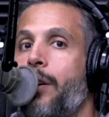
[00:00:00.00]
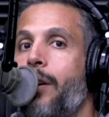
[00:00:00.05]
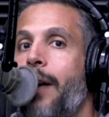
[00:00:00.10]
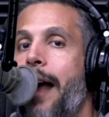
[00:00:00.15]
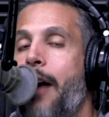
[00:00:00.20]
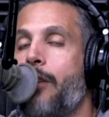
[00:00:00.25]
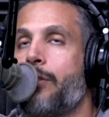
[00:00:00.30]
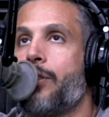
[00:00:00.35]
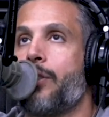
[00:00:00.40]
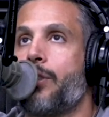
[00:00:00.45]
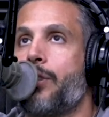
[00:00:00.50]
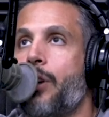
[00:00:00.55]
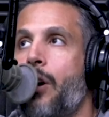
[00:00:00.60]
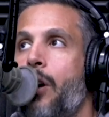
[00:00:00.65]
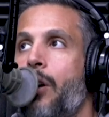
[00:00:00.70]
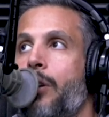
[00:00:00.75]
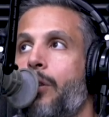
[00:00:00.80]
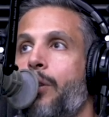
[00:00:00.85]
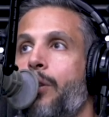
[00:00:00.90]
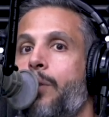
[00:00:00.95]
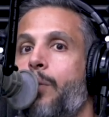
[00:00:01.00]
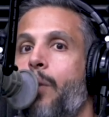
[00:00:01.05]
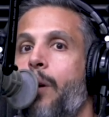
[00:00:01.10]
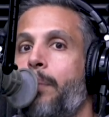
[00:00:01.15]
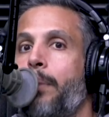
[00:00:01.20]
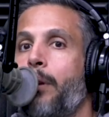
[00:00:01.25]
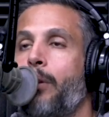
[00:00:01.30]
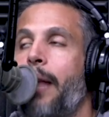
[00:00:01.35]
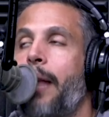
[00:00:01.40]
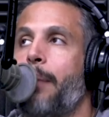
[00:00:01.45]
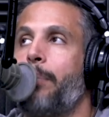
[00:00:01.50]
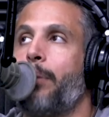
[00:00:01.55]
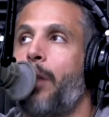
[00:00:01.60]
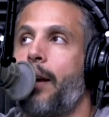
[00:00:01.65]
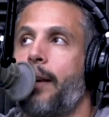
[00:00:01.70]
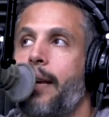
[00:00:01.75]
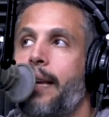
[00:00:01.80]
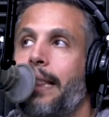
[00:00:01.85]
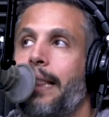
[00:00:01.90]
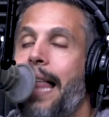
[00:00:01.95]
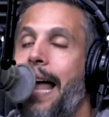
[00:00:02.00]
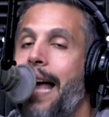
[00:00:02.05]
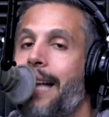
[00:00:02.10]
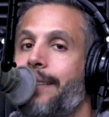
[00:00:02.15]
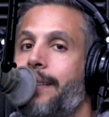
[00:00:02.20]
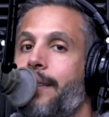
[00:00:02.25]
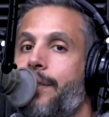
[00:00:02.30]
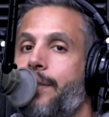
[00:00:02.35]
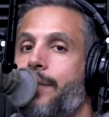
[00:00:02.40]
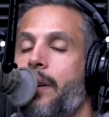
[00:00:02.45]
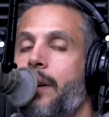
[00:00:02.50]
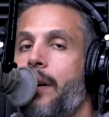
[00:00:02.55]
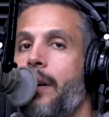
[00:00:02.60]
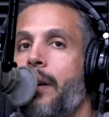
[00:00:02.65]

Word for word: your house is dark, or you wear blue light blocking glasses